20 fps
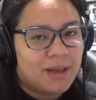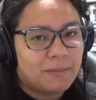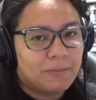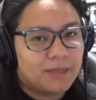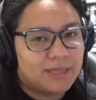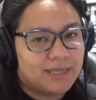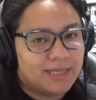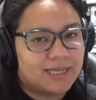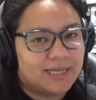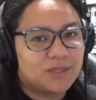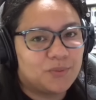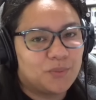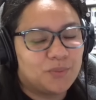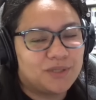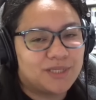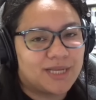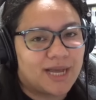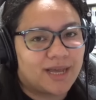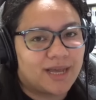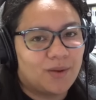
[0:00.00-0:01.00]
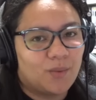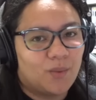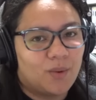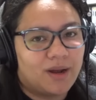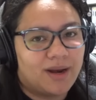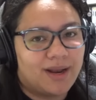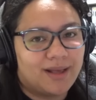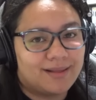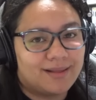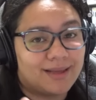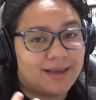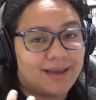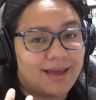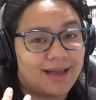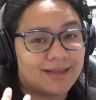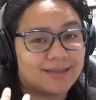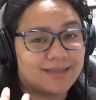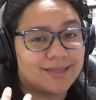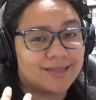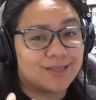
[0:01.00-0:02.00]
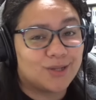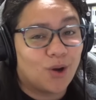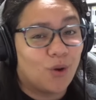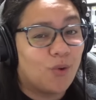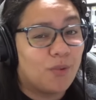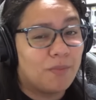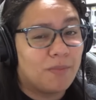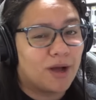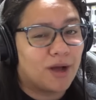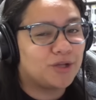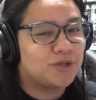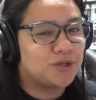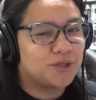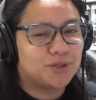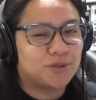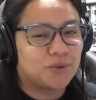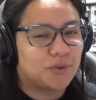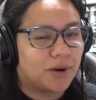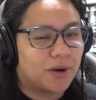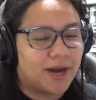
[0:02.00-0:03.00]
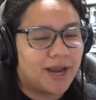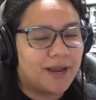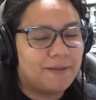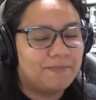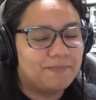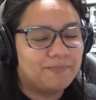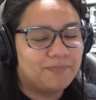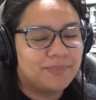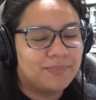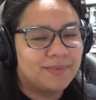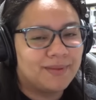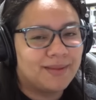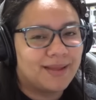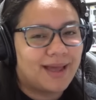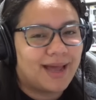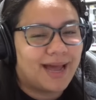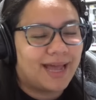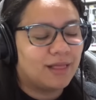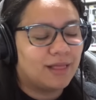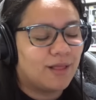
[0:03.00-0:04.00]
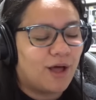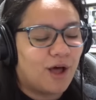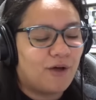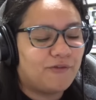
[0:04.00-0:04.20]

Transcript: But this second one, I think, has so much story I love